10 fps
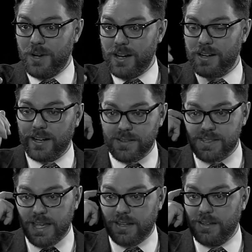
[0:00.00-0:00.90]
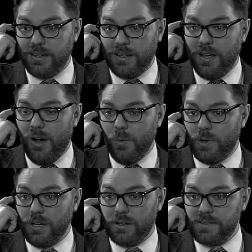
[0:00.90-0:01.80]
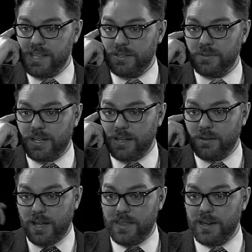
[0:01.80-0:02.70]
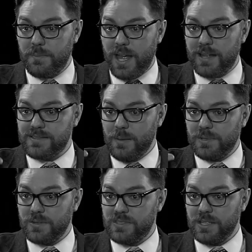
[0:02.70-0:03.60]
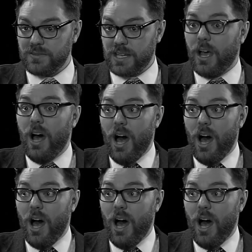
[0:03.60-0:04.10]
water. And I was like, oh, weird, is that a tornado? And then it pans up and you see it and I was like,